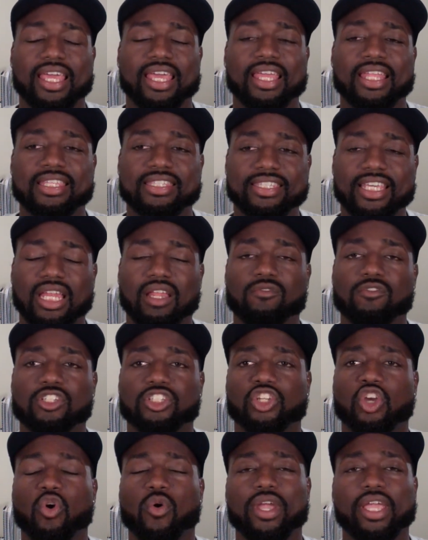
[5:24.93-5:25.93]
instead of
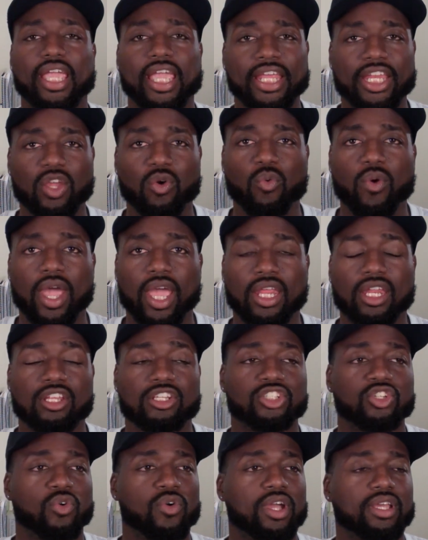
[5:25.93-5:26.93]
just going anyway and
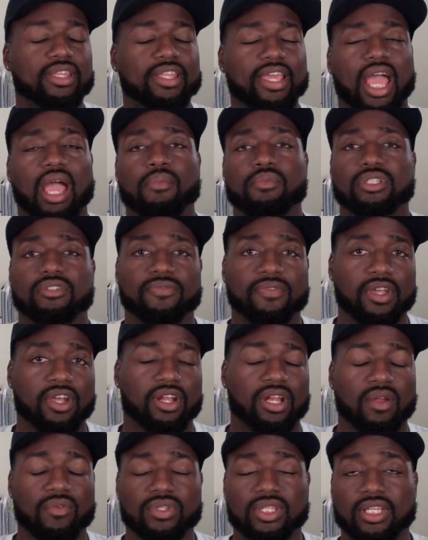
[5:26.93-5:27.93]
enjoying the atmosphere
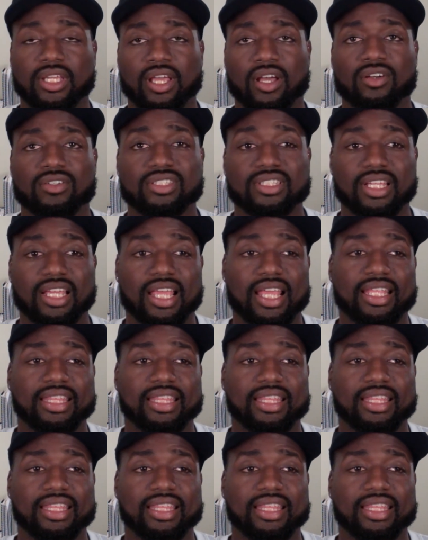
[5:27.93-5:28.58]
and everything else,